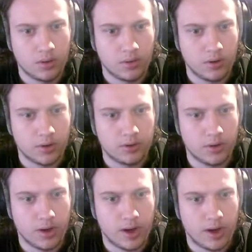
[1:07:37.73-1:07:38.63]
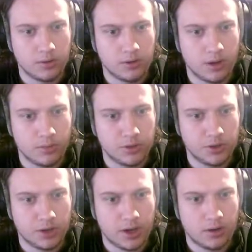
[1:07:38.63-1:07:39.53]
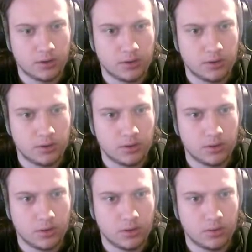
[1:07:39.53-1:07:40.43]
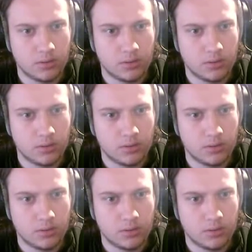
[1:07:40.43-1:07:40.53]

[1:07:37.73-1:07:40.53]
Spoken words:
Right, so out, how much is out? Oh.